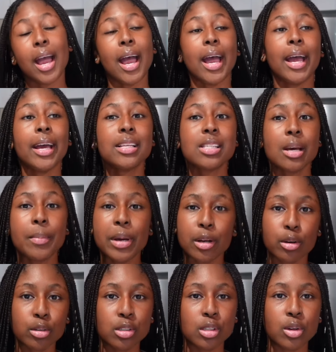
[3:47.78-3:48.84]
as a
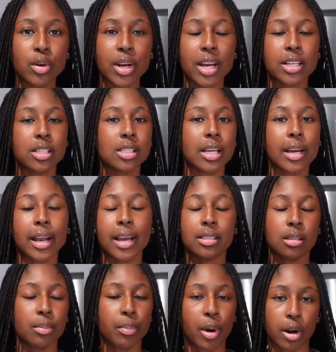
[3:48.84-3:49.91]
medical student and just like as
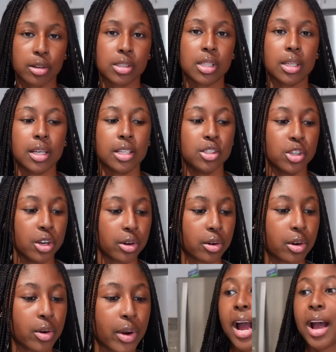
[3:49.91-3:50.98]
a person in
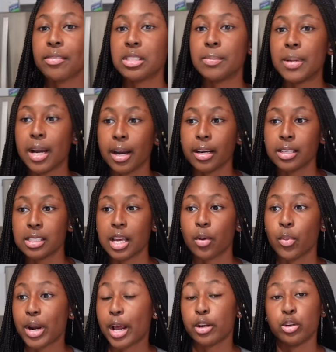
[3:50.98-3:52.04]
general i have to be honest that
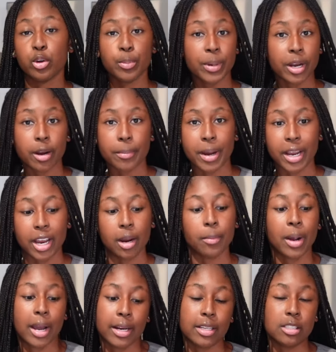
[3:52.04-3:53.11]
when i do pick up my
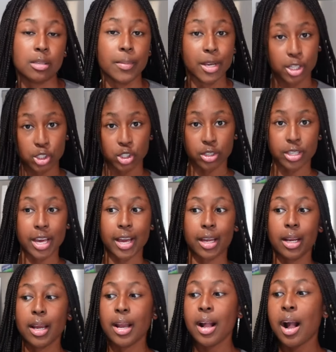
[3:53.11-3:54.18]
camera i need to make sure that
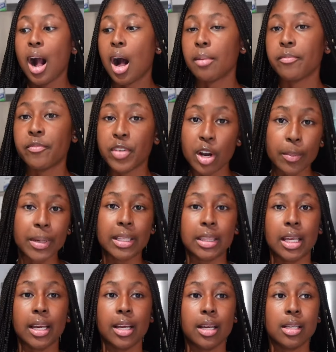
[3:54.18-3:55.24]
i'm filming
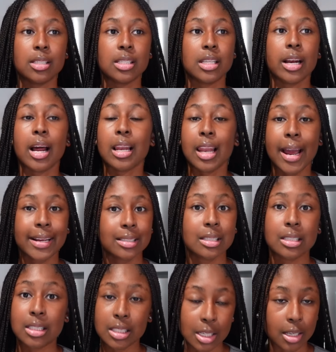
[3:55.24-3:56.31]
things that i like to
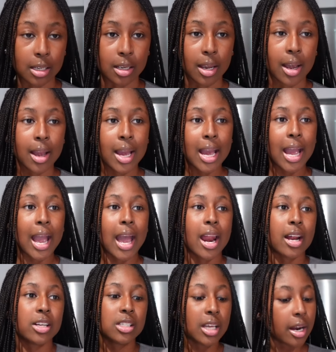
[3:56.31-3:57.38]
see and
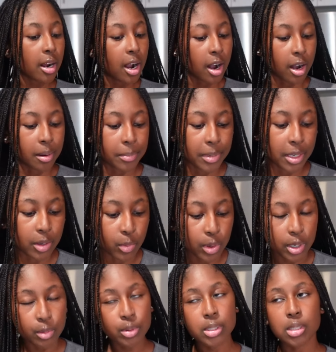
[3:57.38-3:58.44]
I just got a comment. Well,
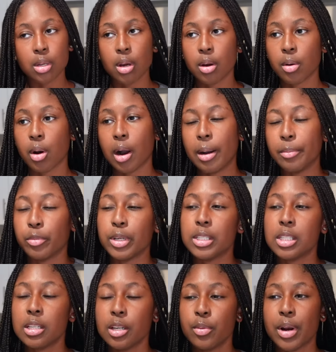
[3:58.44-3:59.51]
it was um,
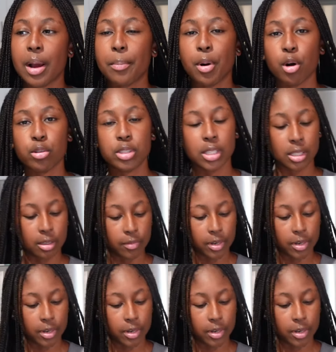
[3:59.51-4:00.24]
recently when I posted the